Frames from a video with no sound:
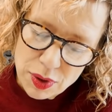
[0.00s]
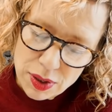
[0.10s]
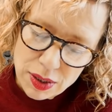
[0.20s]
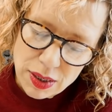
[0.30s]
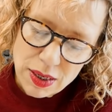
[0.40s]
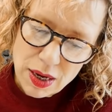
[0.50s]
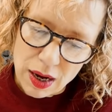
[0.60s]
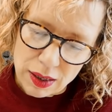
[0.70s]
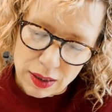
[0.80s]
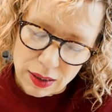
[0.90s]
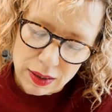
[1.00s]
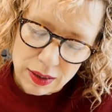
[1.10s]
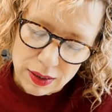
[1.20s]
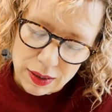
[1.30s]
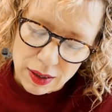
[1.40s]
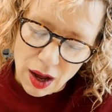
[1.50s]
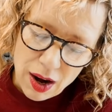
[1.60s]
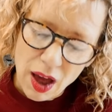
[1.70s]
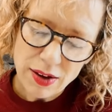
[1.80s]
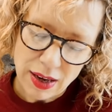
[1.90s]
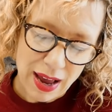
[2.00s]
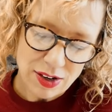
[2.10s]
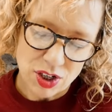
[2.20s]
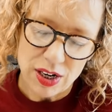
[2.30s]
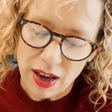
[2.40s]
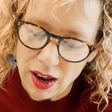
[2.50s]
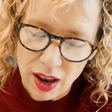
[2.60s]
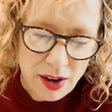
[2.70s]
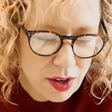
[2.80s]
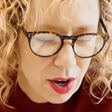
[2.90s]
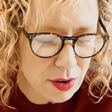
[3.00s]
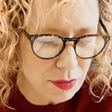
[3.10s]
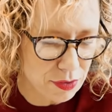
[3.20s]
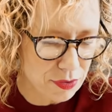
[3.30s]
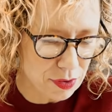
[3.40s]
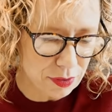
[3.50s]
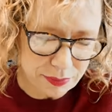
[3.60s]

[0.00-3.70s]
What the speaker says: young. I like hopeful.